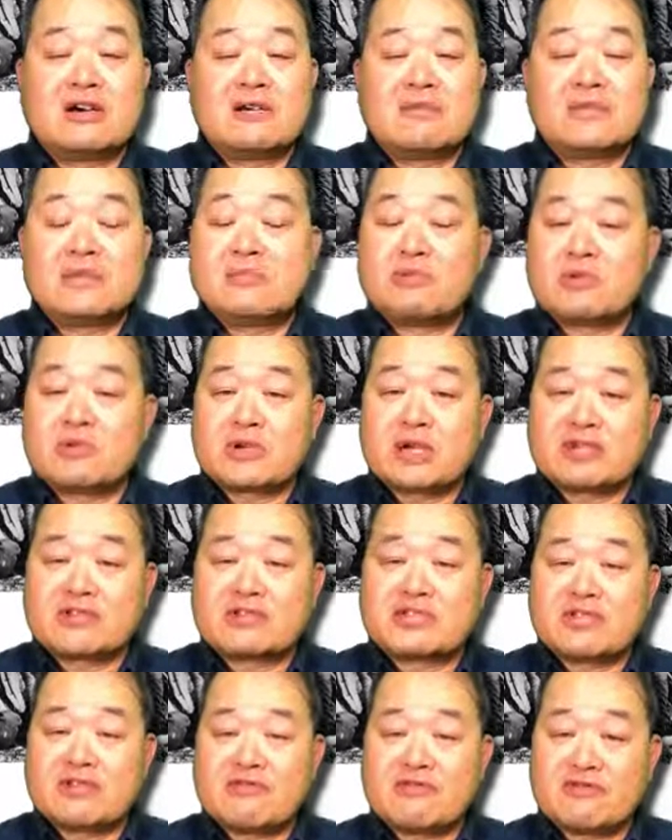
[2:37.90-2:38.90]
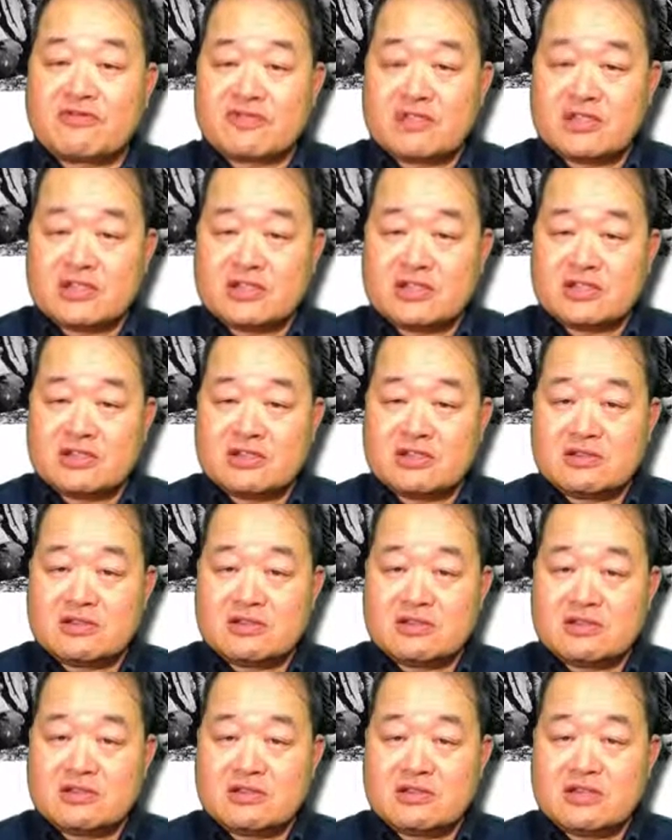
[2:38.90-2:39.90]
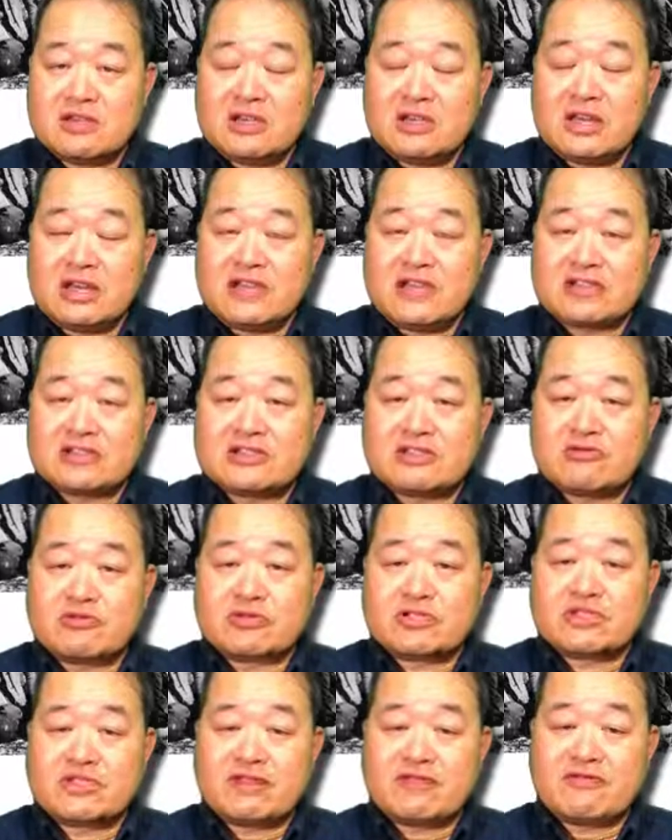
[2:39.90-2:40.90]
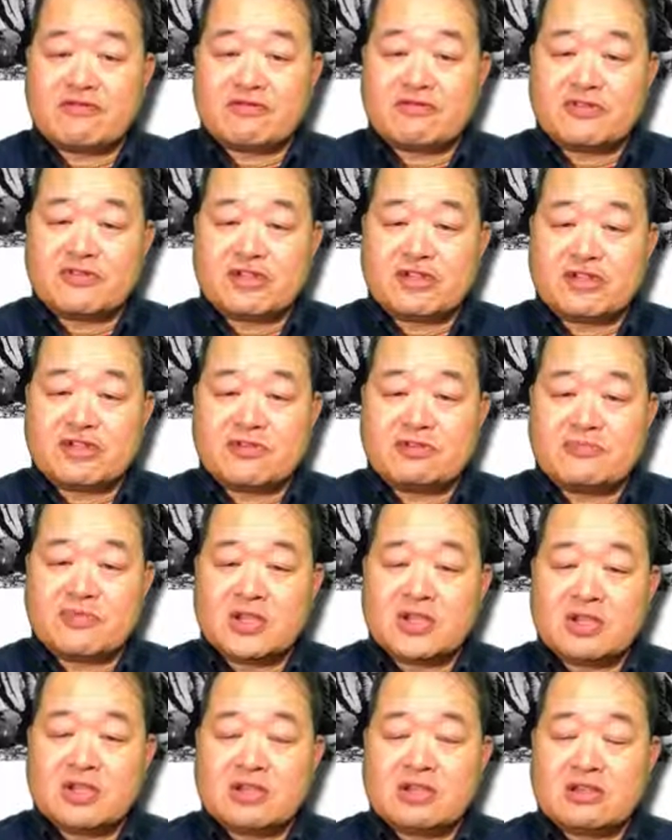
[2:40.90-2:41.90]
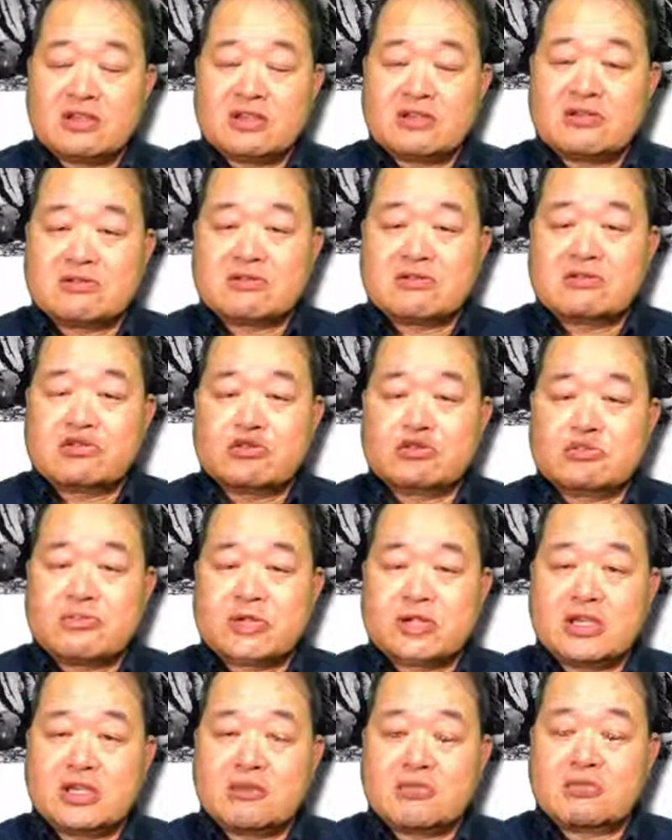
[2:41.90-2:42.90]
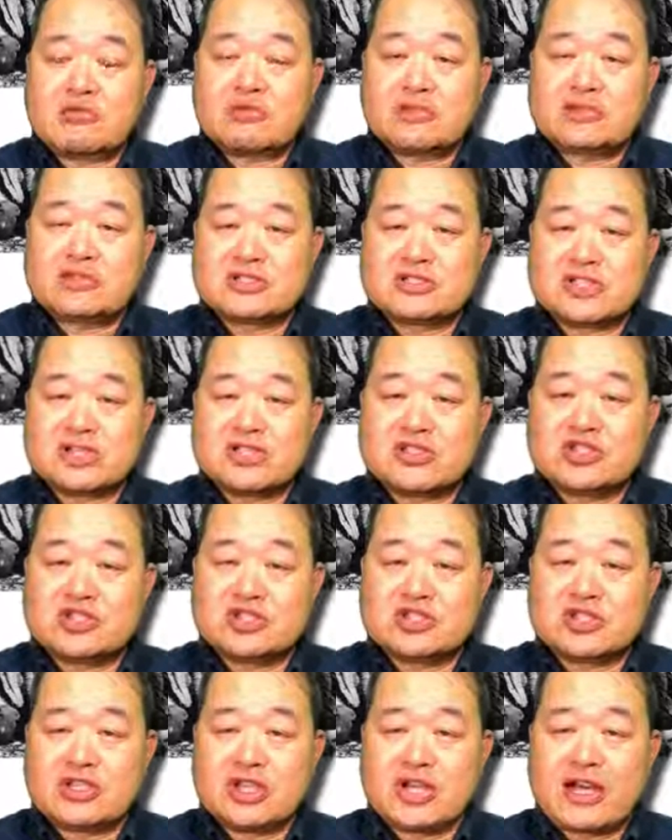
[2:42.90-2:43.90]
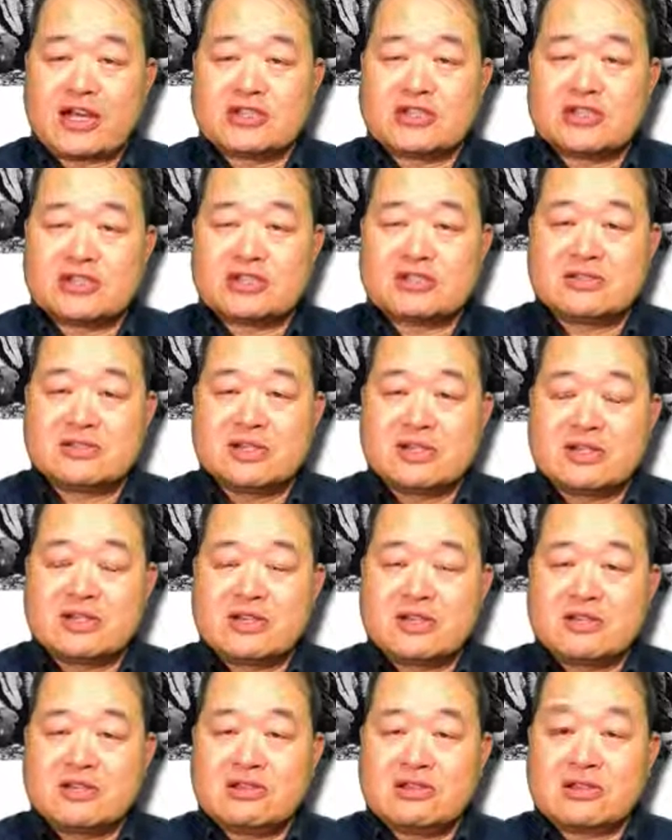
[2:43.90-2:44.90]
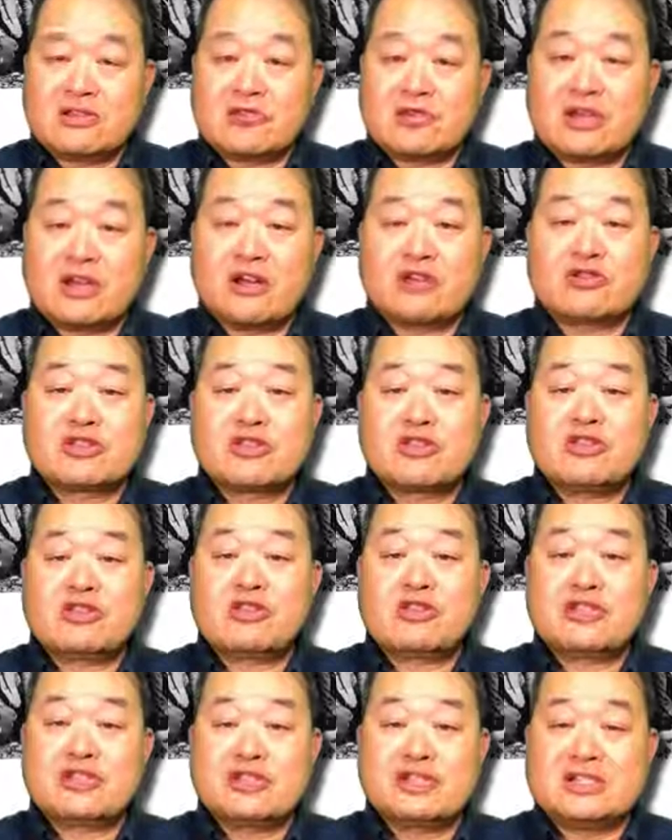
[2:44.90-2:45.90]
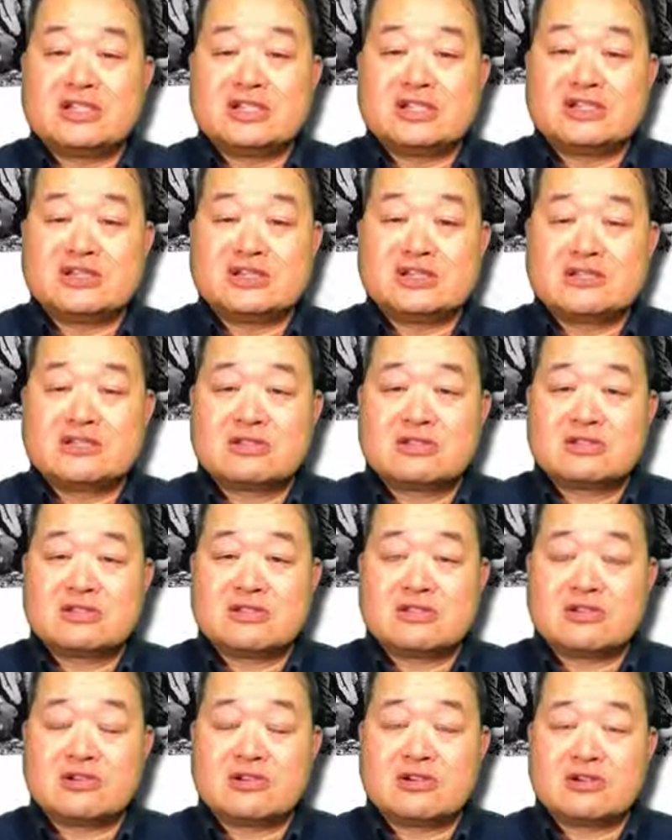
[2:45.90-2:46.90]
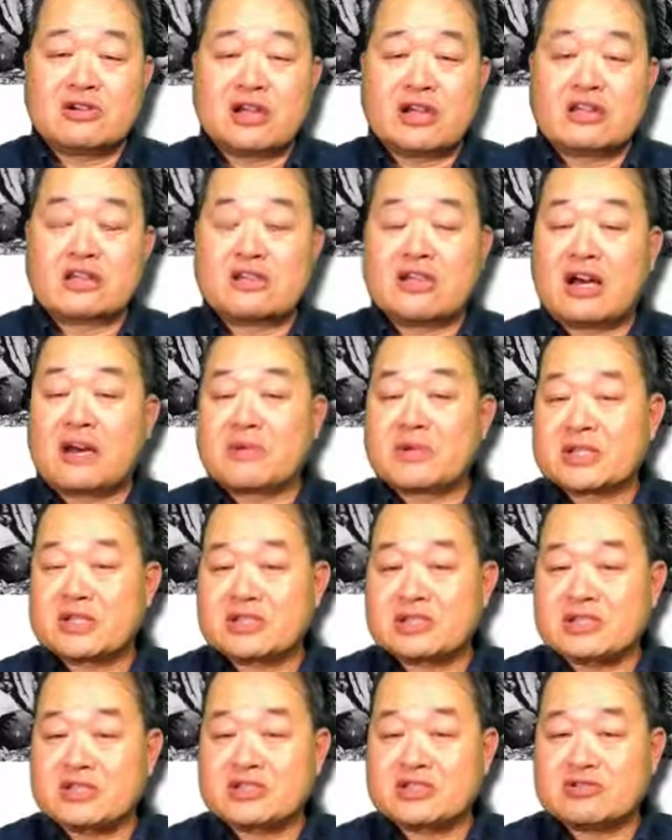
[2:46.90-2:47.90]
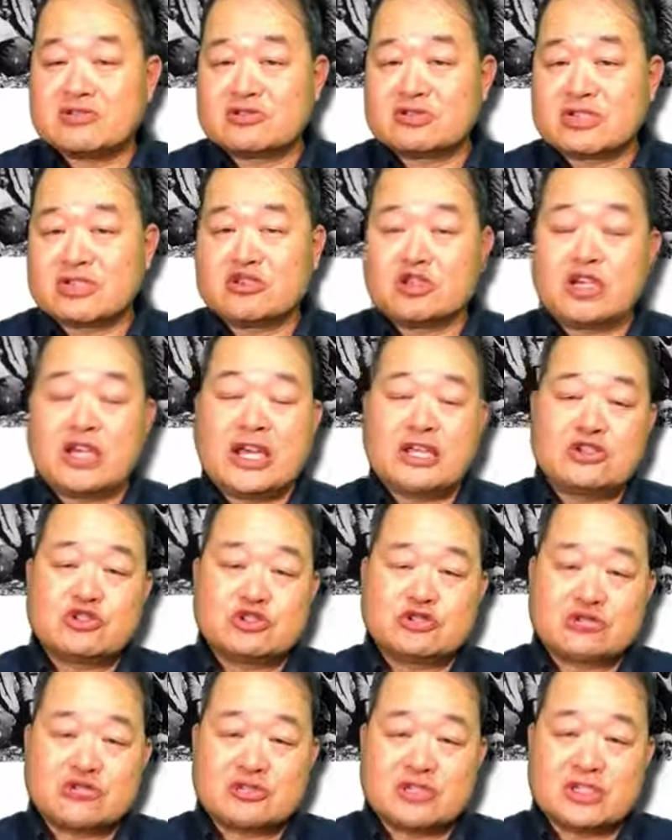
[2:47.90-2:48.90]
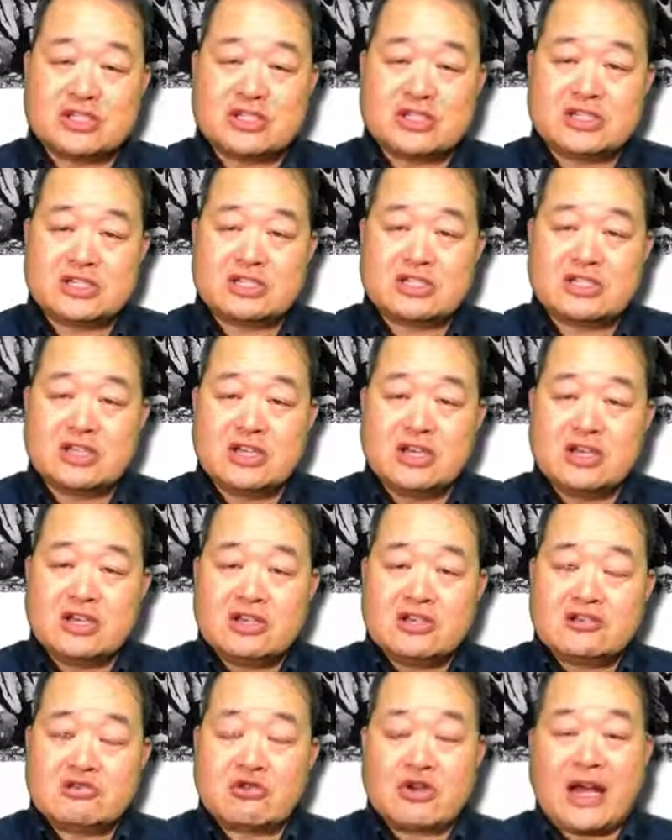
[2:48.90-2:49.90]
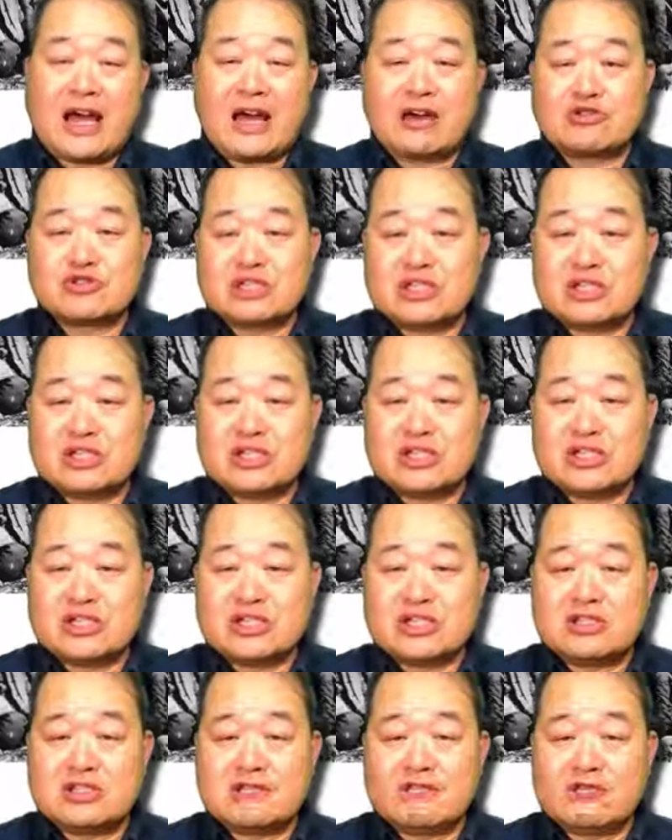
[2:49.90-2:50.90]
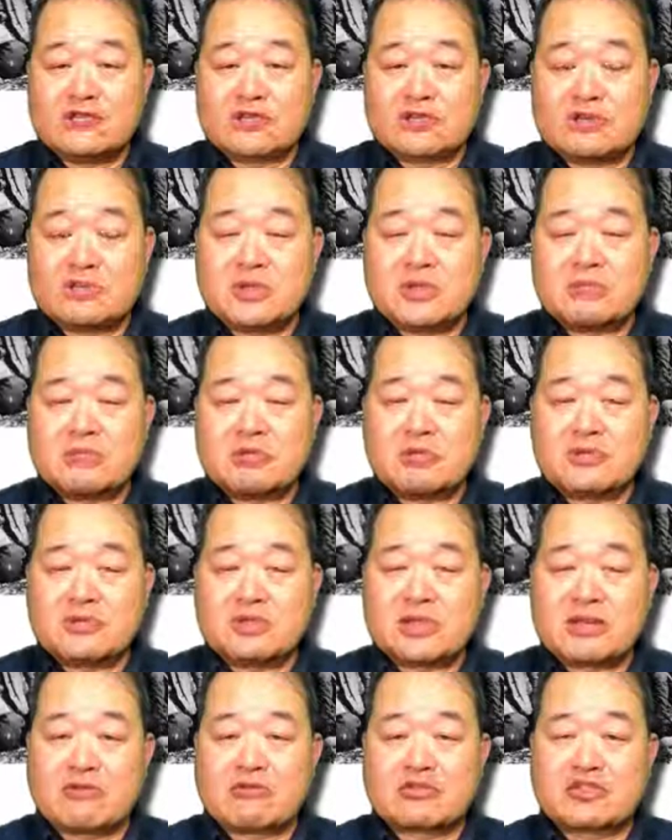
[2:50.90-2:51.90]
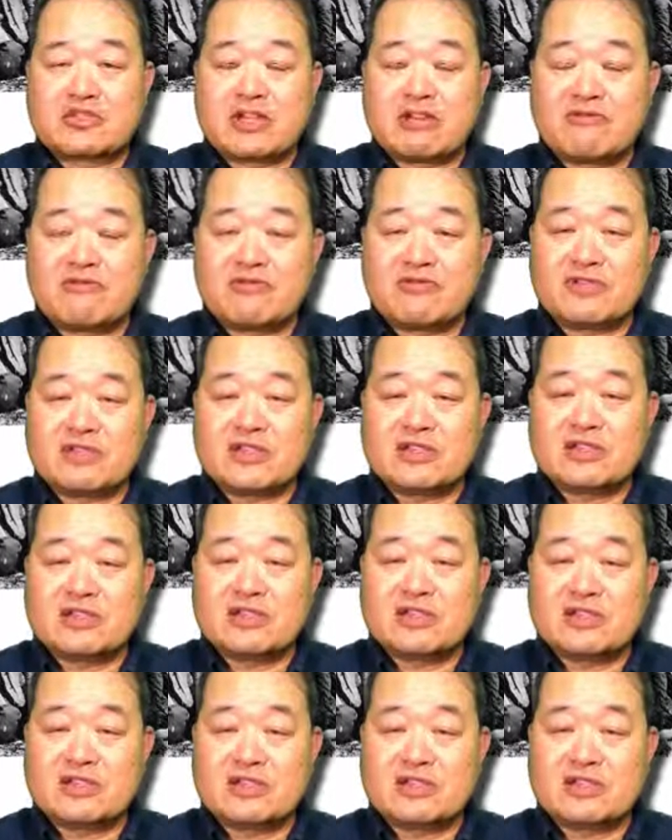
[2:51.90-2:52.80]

people got set free, and as they were set free, it soon became a realization that there were healthcare needs, there are economic needs, there's educational needs, there are housing needs for the people that were set free.